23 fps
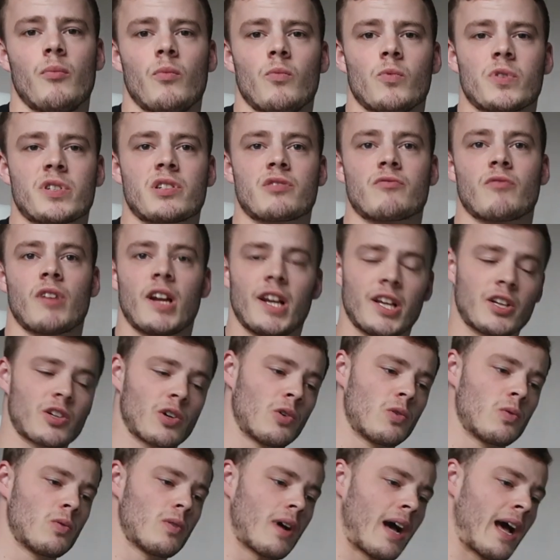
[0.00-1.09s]
Which is really
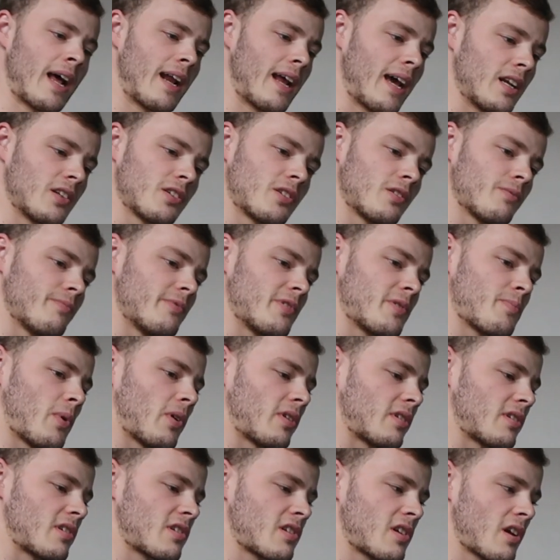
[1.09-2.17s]
cool and had a good
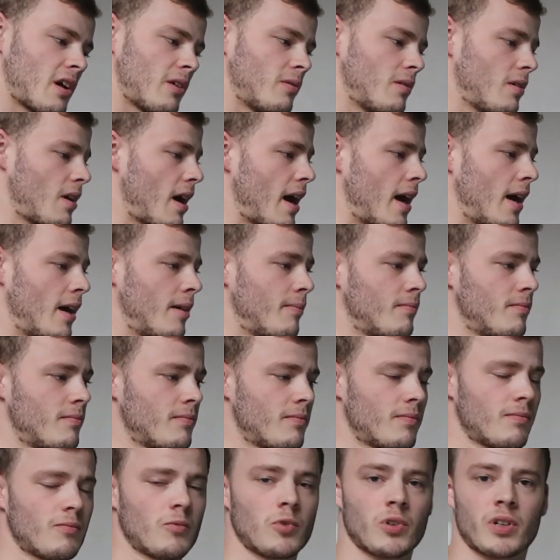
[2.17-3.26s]
response, so
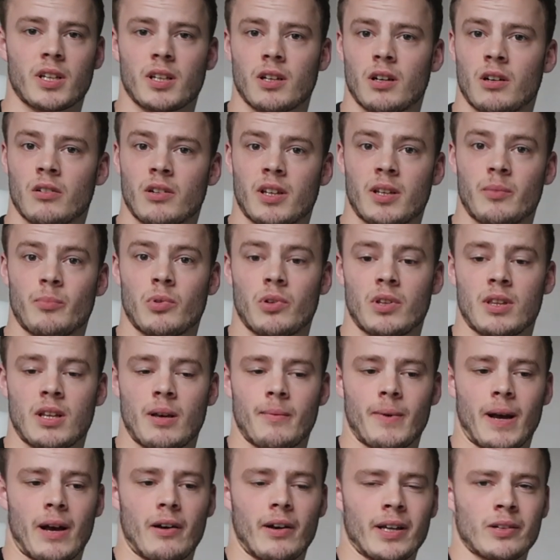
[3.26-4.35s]
I'll keep putting
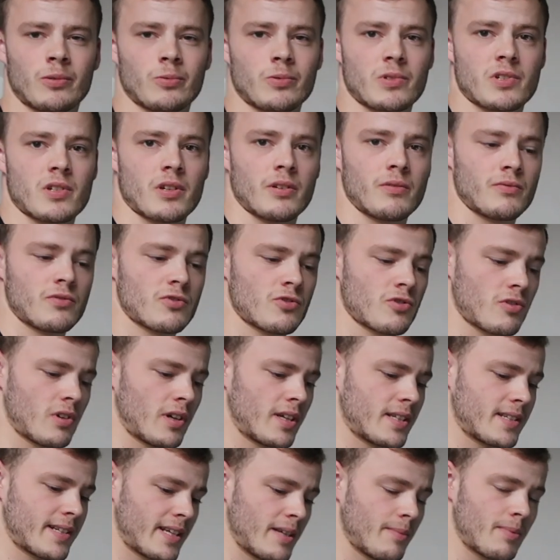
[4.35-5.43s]
them out and also
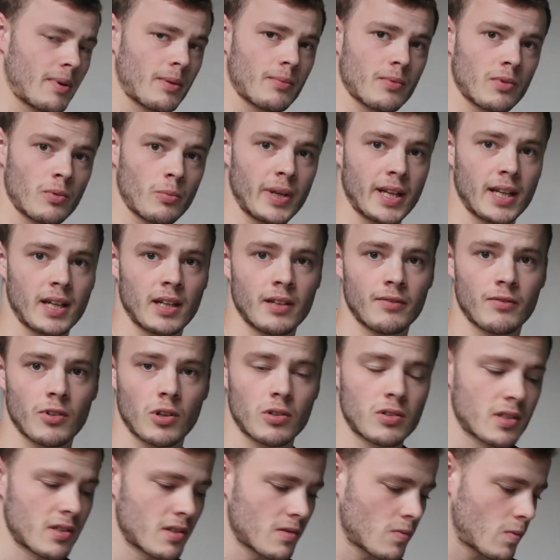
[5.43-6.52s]
trying to keep up with the weekly
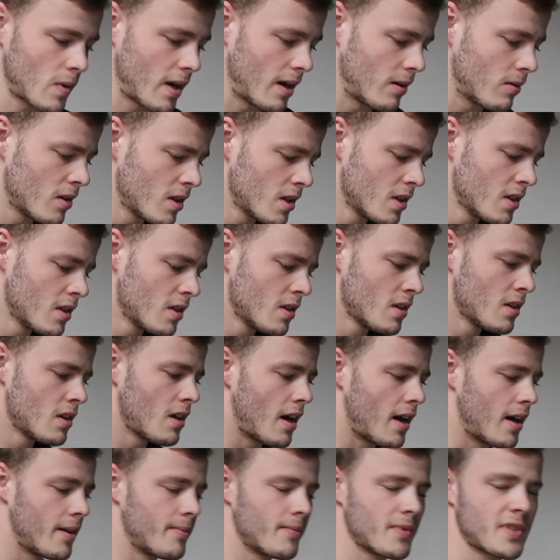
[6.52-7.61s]
vlogs as well.
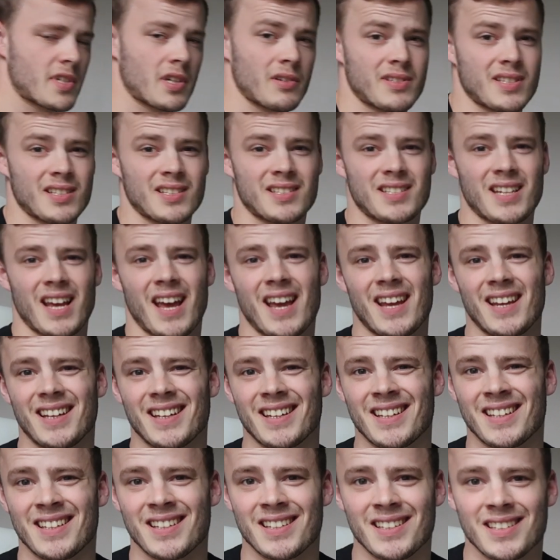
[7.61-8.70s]
So today
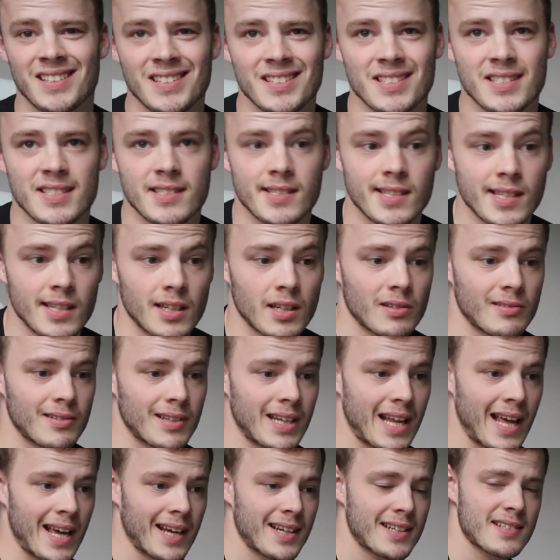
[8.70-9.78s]
is deload
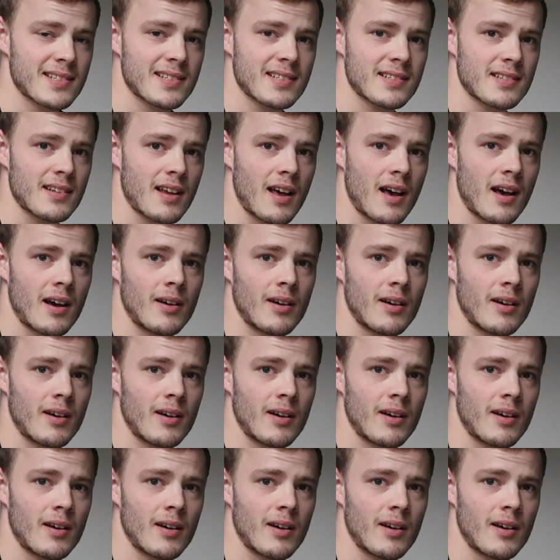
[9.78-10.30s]
legs,